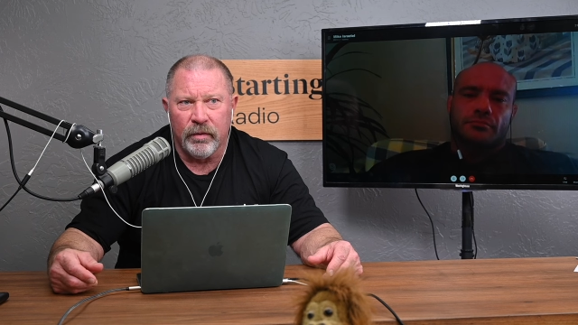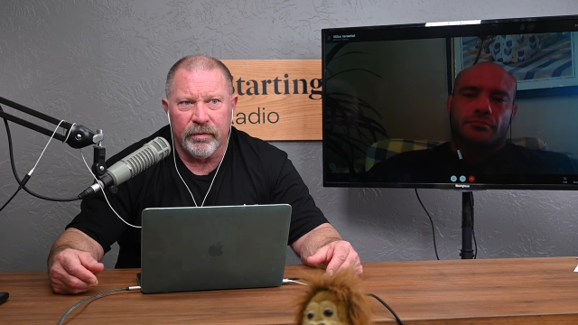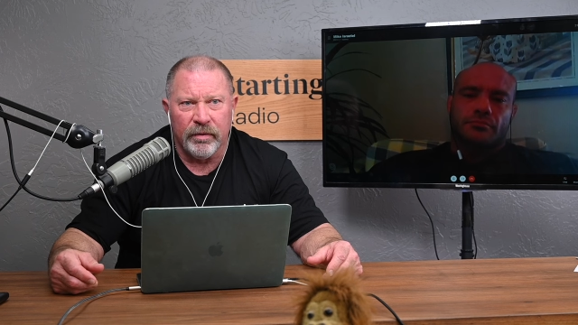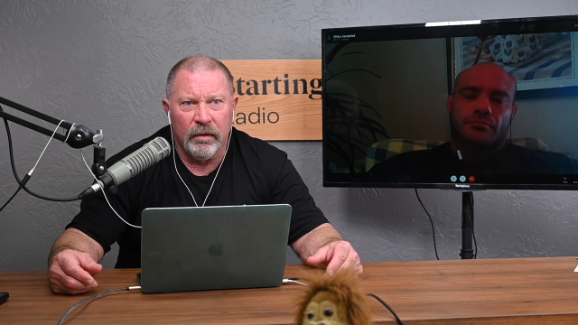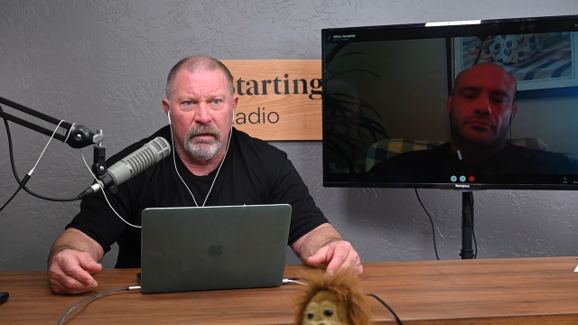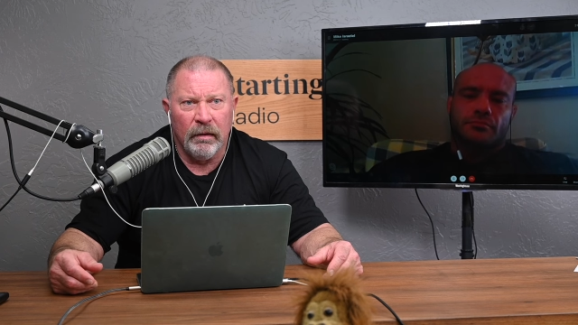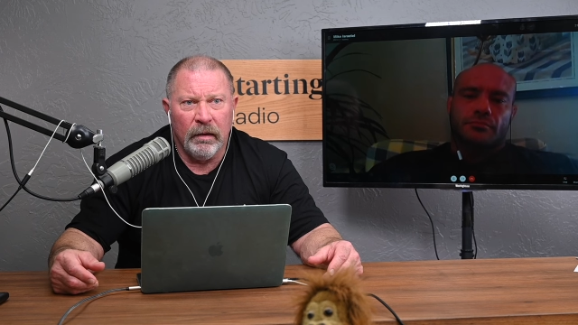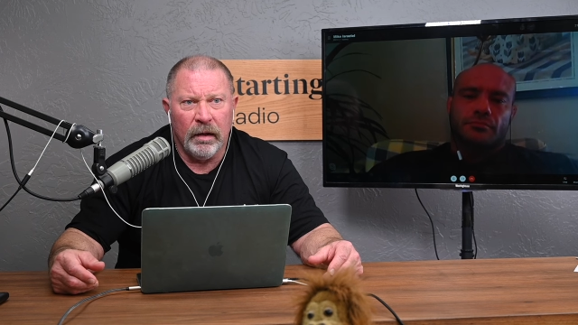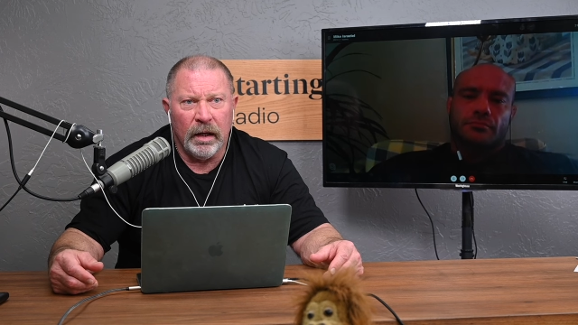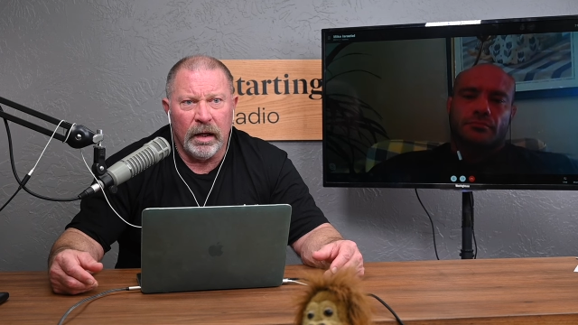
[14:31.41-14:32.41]
Speaker 1: with
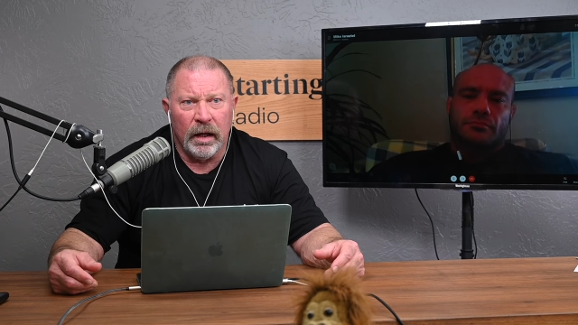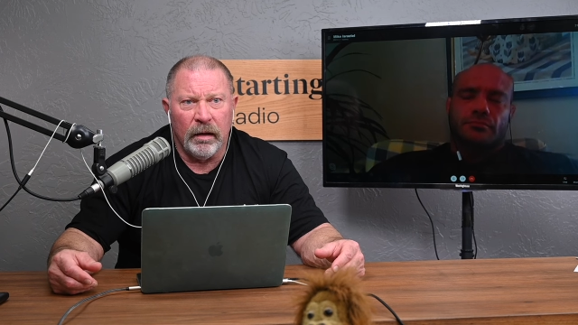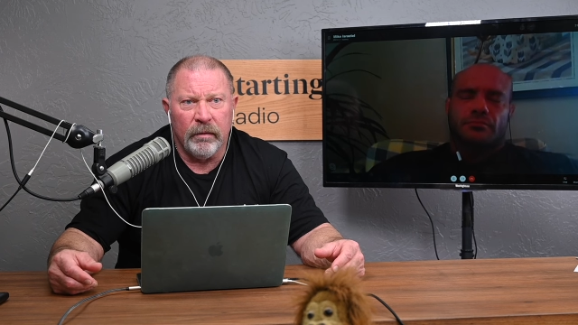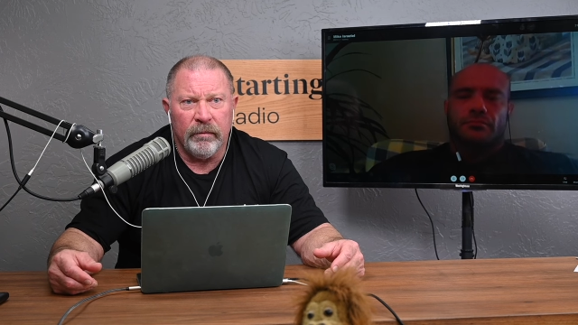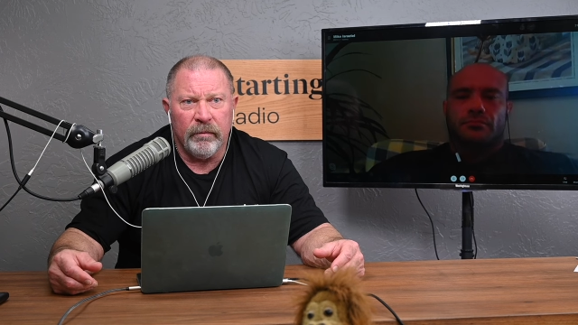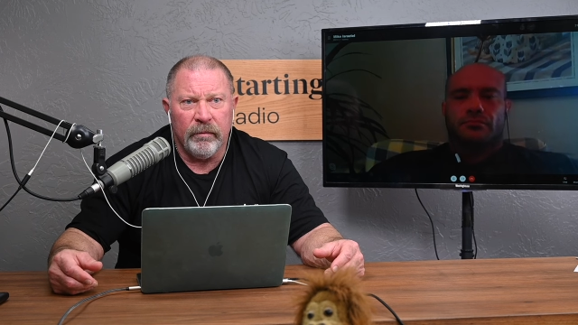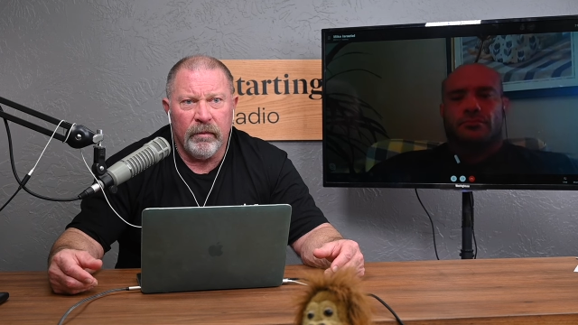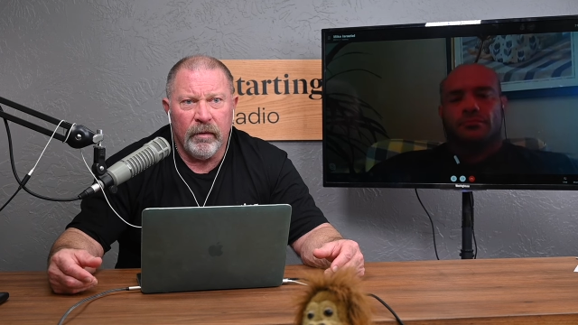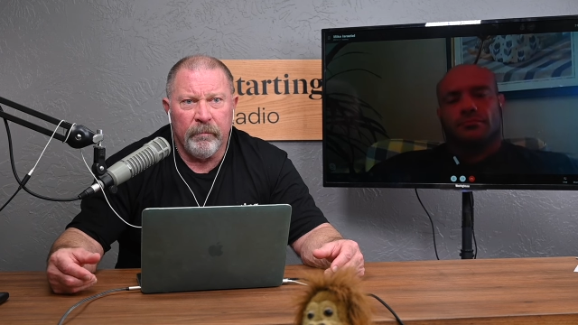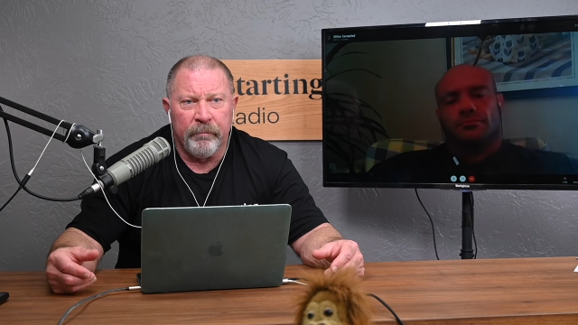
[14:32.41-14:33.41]
uh,
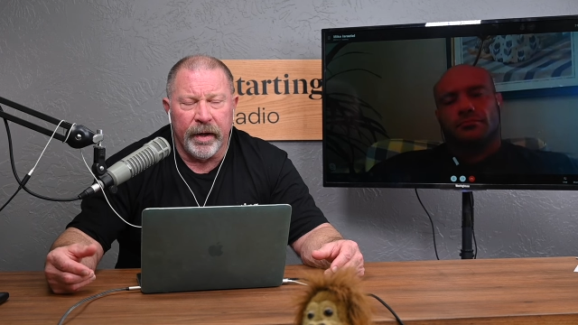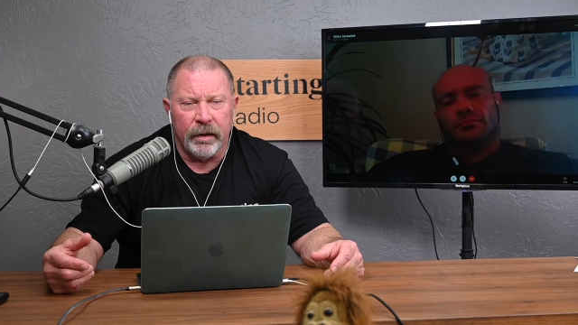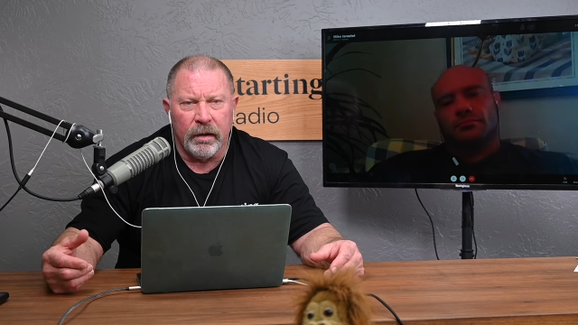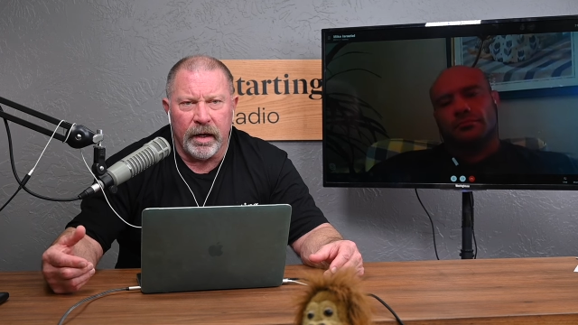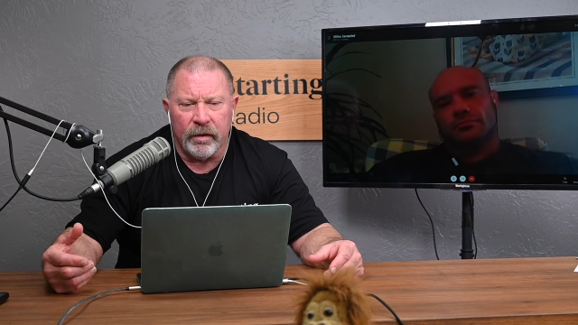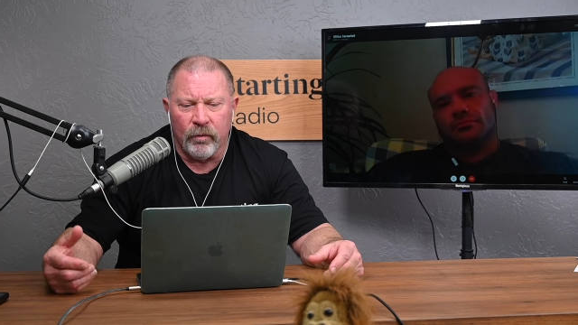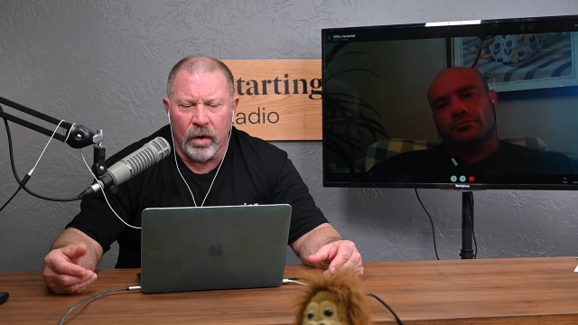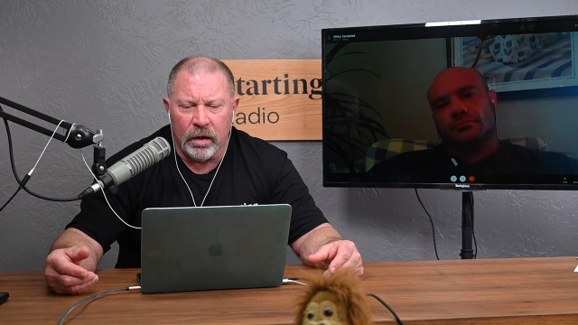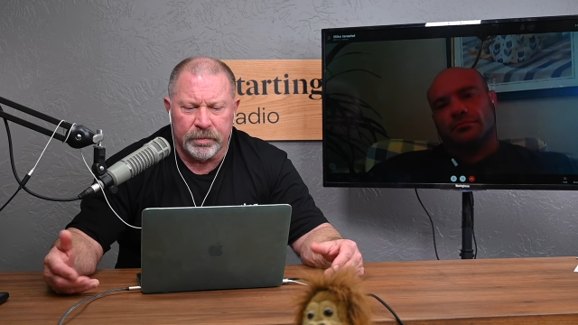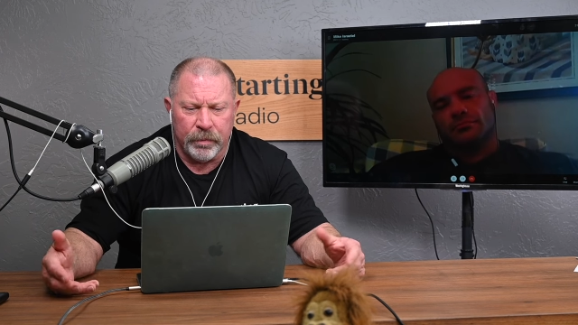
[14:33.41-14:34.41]
better and
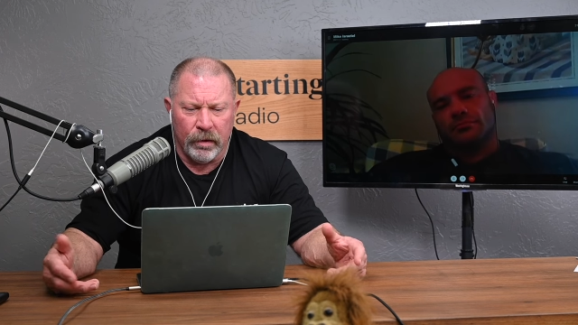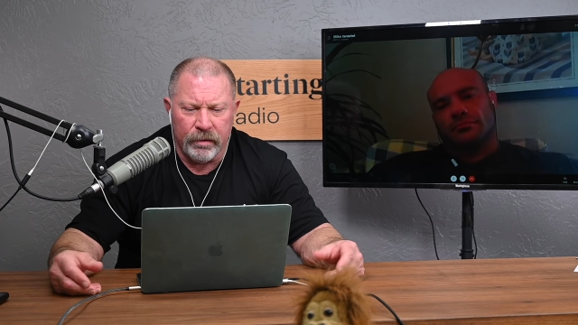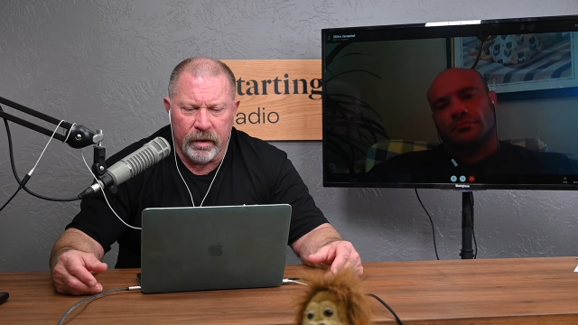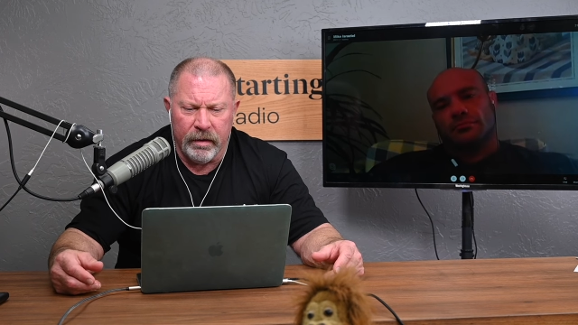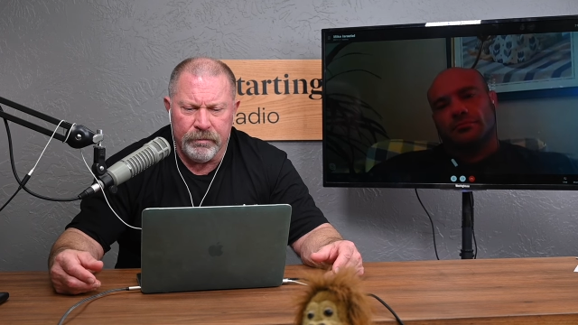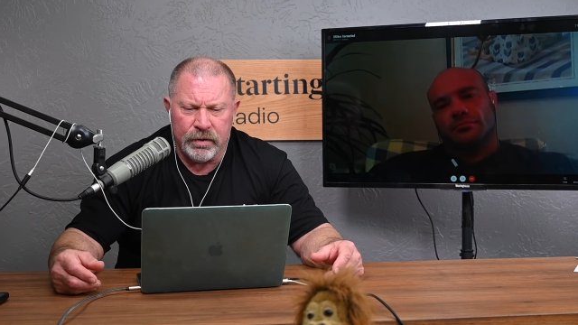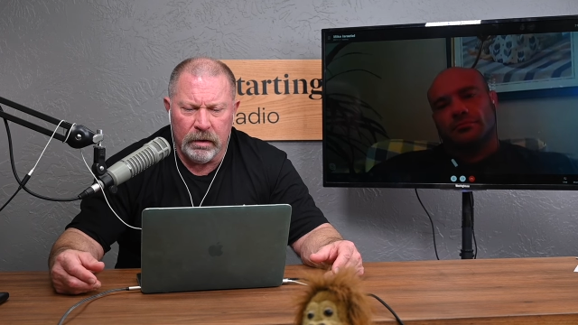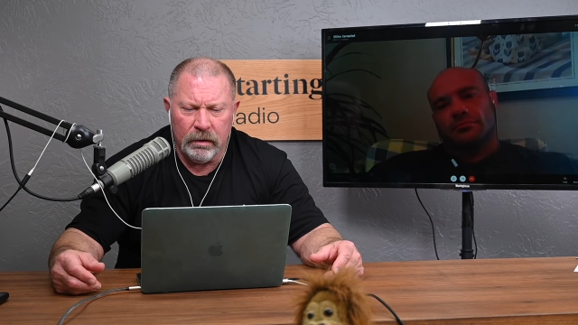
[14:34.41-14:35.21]
worse programs.